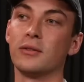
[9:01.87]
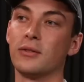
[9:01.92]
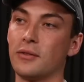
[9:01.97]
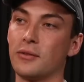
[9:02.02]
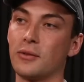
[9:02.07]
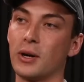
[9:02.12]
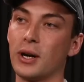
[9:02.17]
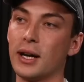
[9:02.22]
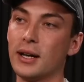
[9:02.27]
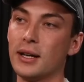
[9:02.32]
for
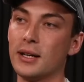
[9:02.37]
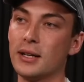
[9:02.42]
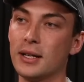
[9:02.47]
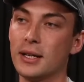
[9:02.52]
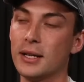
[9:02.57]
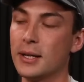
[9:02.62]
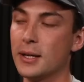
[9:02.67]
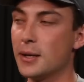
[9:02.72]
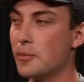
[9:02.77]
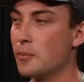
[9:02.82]
free.
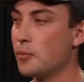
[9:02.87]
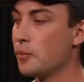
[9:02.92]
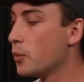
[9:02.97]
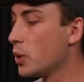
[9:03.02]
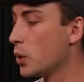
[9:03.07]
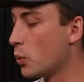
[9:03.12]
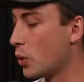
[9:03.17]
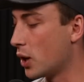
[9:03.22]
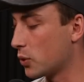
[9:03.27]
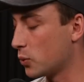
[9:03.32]

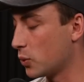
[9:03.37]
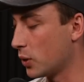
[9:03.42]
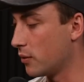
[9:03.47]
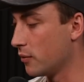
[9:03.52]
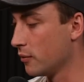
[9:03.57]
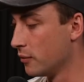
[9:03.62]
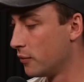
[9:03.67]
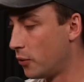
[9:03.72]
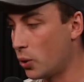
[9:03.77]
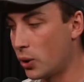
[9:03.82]
We worked
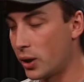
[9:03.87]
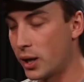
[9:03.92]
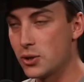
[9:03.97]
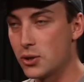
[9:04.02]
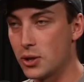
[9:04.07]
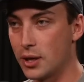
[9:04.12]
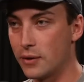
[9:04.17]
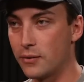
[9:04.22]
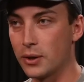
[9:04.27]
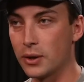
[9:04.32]
with
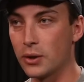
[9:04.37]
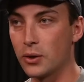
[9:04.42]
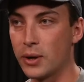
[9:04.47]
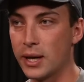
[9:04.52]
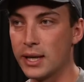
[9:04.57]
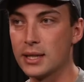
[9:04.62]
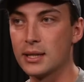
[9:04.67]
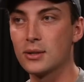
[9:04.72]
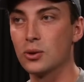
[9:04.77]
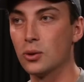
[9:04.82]
400 different
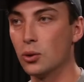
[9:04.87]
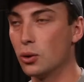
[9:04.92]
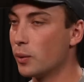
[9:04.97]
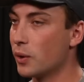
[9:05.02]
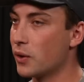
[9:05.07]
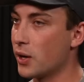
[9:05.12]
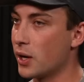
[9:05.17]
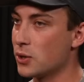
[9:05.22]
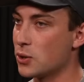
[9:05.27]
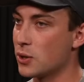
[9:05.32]
creators, all
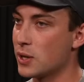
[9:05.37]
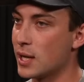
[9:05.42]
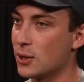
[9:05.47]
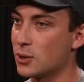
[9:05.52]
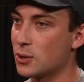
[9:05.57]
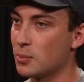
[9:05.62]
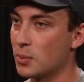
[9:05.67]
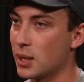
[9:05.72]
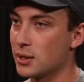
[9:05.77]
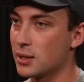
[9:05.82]
with
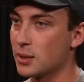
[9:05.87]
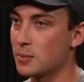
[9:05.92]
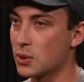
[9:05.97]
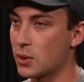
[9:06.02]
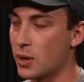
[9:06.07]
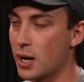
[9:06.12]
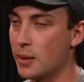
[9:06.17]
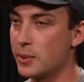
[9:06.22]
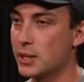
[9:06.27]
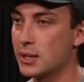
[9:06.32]
100,000 plus
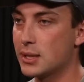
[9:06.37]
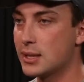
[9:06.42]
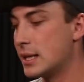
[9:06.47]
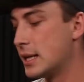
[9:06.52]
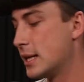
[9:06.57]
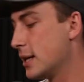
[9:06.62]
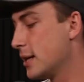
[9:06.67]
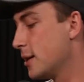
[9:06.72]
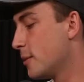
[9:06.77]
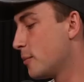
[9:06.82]
subscribers,
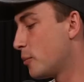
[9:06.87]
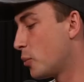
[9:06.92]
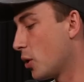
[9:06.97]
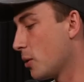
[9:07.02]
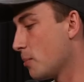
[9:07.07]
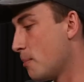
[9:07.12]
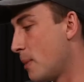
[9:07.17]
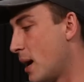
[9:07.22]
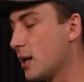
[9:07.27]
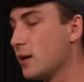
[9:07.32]

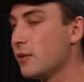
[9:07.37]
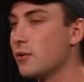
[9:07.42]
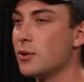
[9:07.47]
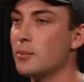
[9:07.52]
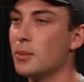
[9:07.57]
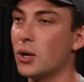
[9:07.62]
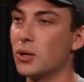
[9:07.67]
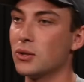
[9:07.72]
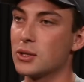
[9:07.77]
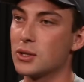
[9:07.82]
brought many of
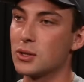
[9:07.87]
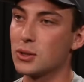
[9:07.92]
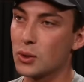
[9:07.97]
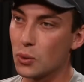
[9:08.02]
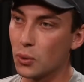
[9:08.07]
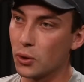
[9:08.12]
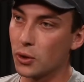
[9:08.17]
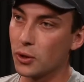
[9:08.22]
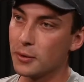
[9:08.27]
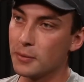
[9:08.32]
them onto
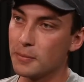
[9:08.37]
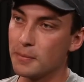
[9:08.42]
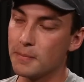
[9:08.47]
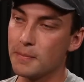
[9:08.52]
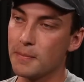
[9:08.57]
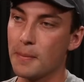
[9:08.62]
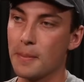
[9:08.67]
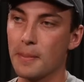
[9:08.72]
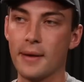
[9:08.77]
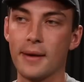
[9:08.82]
Skool,
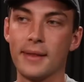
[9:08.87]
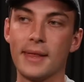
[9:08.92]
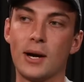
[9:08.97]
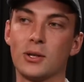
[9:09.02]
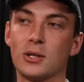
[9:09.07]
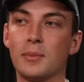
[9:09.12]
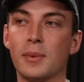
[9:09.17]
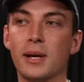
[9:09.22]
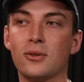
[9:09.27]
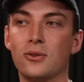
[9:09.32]
and that
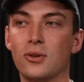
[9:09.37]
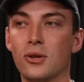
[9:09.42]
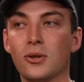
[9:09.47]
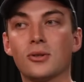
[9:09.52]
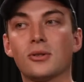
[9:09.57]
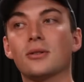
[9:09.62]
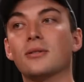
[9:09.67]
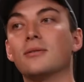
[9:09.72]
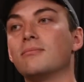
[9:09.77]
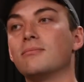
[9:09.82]
was my
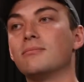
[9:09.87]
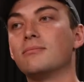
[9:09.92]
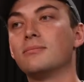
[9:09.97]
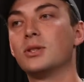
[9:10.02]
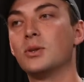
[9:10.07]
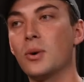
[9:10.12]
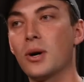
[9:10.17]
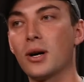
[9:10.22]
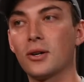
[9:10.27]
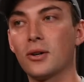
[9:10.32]
introduction
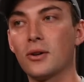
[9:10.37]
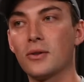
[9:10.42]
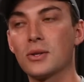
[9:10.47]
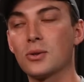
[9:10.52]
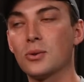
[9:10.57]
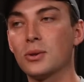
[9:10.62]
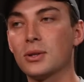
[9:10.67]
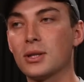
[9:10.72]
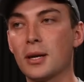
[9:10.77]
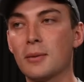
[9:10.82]
to working on the
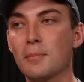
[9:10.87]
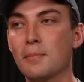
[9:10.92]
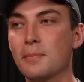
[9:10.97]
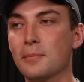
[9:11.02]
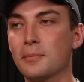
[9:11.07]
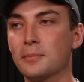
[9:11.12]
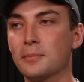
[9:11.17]
Skool team.